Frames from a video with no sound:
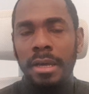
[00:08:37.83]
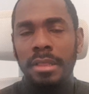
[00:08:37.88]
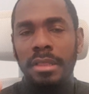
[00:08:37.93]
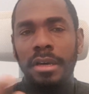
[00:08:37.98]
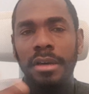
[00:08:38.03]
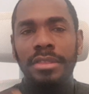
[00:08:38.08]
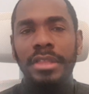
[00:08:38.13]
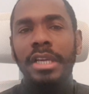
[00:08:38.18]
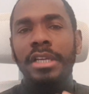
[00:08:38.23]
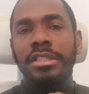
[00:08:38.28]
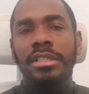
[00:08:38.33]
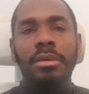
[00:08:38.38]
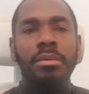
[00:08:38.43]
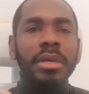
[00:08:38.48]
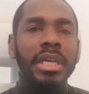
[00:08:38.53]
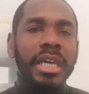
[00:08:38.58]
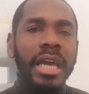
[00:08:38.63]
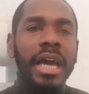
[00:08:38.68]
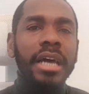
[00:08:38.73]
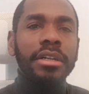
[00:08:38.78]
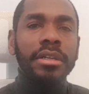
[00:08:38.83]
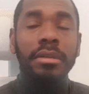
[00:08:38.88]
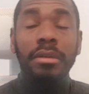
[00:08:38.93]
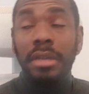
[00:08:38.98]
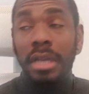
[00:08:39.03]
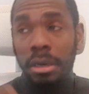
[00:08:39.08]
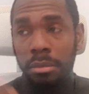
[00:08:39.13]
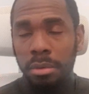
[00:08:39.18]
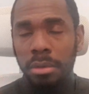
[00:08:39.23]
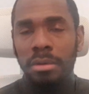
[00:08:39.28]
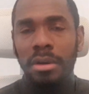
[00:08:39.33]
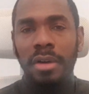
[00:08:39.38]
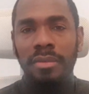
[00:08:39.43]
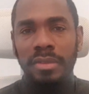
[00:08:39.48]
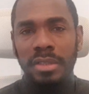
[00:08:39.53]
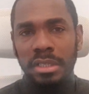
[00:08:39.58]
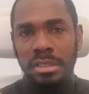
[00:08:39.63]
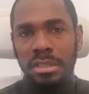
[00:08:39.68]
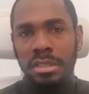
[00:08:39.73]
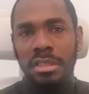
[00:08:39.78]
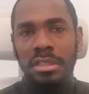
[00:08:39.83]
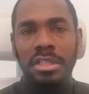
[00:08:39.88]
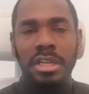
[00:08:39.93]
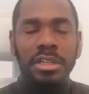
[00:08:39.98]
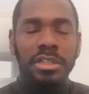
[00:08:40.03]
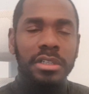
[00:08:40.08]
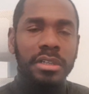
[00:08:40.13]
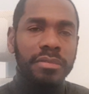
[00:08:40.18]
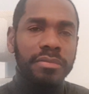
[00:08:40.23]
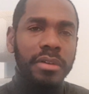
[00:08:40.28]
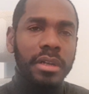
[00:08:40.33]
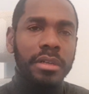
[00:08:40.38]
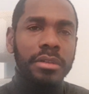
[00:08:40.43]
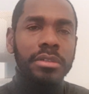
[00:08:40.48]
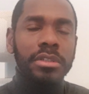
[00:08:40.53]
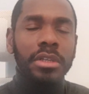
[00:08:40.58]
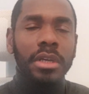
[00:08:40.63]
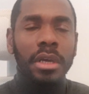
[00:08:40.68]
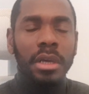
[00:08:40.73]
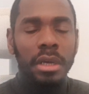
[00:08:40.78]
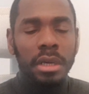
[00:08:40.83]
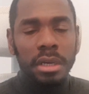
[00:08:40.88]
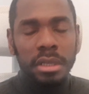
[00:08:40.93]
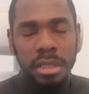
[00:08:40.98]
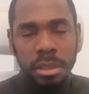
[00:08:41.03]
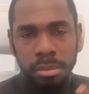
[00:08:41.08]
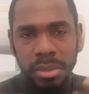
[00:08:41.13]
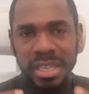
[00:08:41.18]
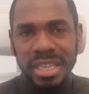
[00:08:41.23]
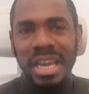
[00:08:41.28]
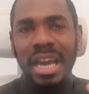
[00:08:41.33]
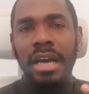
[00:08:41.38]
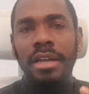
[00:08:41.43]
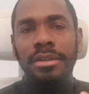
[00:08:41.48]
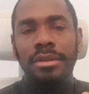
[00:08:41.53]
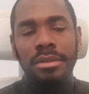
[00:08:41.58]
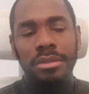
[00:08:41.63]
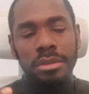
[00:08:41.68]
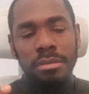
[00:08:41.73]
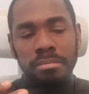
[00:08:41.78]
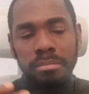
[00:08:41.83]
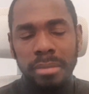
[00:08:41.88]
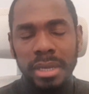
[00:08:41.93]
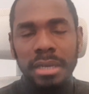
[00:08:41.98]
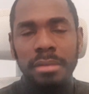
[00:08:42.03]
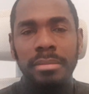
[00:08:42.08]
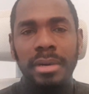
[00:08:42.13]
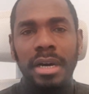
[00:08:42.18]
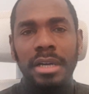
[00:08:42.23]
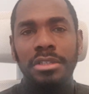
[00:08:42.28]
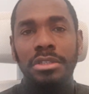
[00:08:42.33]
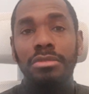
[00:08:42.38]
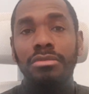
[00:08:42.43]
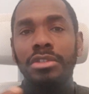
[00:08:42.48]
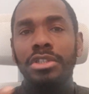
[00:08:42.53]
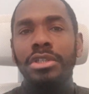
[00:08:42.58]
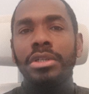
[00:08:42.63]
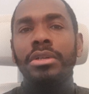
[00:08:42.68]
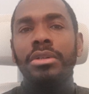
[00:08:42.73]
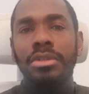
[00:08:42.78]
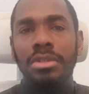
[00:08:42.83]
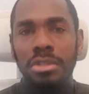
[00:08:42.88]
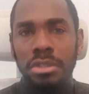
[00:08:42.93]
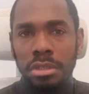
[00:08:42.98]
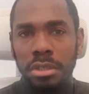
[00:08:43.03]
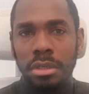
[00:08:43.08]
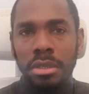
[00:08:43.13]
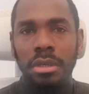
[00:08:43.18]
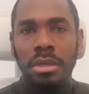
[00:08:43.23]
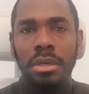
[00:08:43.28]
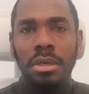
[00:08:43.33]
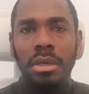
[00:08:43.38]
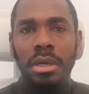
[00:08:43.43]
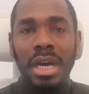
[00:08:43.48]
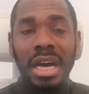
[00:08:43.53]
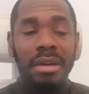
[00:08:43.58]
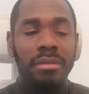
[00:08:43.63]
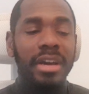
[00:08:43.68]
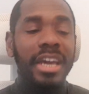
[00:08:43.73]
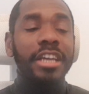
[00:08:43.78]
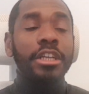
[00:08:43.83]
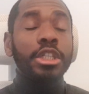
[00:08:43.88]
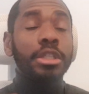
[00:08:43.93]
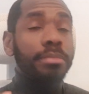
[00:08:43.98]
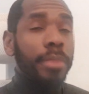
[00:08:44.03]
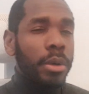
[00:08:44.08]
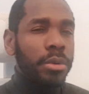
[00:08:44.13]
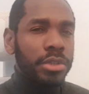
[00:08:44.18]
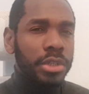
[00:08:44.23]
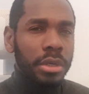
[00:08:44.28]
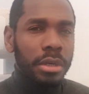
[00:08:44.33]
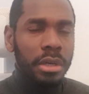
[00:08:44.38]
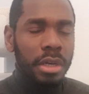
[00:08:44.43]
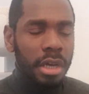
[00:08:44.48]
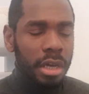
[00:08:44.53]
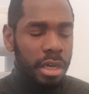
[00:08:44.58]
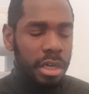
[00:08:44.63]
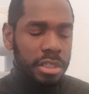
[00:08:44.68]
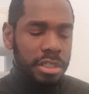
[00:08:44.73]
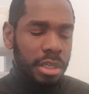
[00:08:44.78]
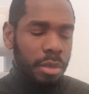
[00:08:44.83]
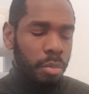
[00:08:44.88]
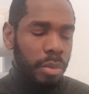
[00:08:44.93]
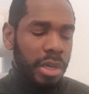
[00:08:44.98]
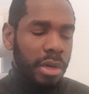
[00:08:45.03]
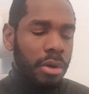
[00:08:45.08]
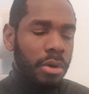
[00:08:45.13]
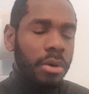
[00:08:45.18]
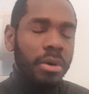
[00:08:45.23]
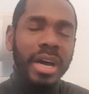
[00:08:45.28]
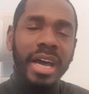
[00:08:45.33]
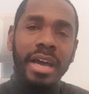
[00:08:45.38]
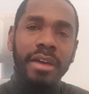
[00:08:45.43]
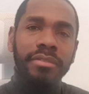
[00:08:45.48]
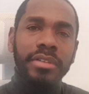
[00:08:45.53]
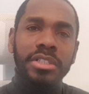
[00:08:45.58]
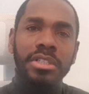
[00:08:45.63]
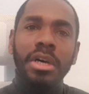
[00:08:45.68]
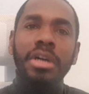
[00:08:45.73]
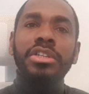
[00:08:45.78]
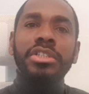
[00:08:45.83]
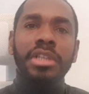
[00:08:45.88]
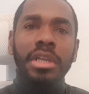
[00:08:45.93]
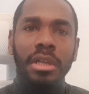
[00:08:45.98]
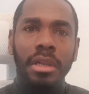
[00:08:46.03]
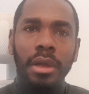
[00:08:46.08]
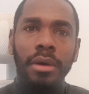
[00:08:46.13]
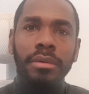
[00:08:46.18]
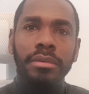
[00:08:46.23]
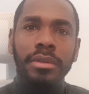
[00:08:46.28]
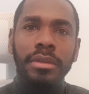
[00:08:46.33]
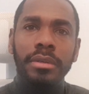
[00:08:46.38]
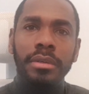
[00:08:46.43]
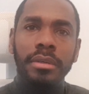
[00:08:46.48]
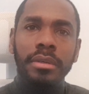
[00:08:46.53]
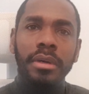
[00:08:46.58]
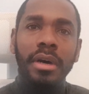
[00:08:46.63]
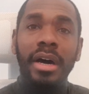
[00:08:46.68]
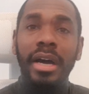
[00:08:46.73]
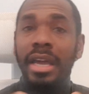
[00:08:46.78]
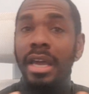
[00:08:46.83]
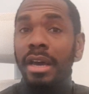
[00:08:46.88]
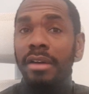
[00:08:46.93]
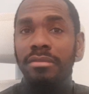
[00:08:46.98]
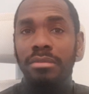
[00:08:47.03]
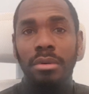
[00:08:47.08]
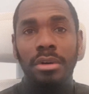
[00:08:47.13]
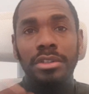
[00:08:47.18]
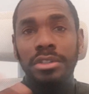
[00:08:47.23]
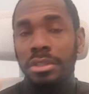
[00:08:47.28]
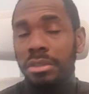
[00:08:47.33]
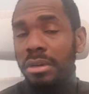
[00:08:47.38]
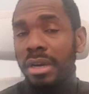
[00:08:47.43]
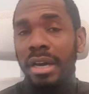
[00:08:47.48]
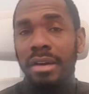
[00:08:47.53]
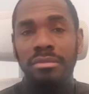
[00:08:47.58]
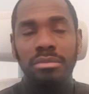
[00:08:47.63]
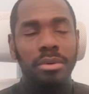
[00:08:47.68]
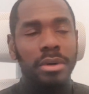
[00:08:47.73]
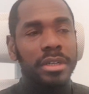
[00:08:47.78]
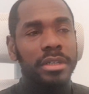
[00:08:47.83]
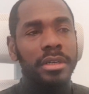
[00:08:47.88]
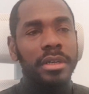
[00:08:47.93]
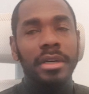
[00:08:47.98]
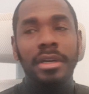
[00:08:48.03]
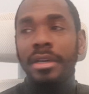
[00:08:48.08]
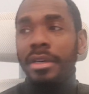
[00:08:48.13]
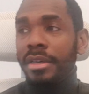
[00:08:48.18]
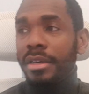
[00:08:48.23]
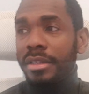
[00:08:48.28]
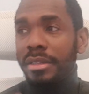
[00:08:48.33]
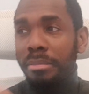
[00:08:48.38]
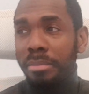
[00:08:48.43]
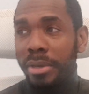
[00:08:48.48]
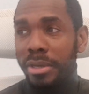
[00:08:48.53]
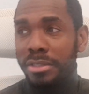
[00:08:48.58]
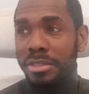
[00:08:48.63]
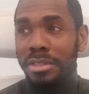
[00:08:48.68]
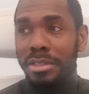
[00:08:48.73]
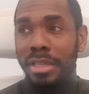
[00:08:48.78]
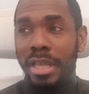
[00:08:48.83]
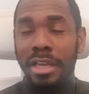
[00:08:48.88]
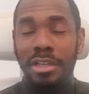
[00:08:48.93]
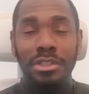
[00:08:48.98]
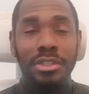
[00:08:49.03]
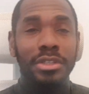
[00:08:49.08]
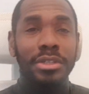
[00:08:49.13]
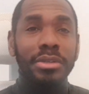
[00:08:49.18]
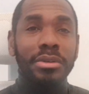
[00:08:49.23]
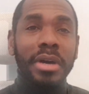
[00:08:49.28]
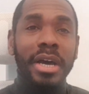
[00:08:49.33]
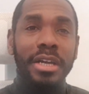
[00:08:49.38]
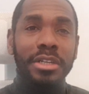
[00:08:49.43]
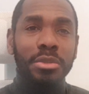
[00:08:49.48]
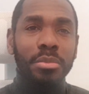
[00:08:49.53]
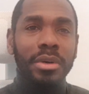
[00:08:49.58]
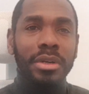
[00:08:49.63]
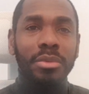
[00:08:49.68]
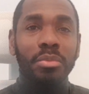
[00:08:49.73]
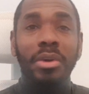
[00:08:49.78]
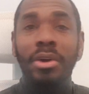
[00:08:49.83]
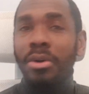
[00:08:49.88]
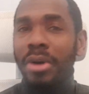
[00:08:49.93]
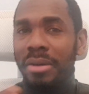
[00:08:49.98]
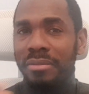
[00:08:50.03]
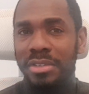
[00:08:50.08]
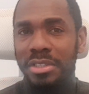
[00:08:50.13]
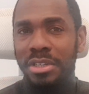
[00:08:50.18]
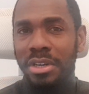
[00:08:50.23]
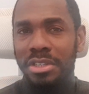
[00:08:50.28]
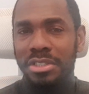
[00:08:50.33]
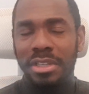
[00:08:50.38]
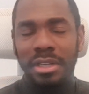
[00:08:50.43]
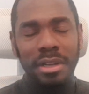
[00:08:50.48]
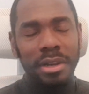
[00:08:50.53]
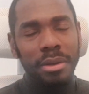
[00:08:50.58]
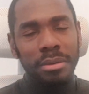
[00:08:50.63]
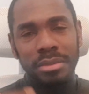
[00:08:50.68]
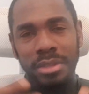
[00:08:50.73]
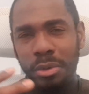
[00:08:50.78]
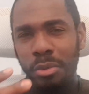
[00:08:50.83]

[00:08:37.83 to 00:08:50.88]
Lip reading: There are things that we can do, and I will cover this in the session that follows, that we can do to minimize and reduce our exposure. You see, we all have a toxic load. I have one, you have one, the person next to you has one. We all have a toxic load.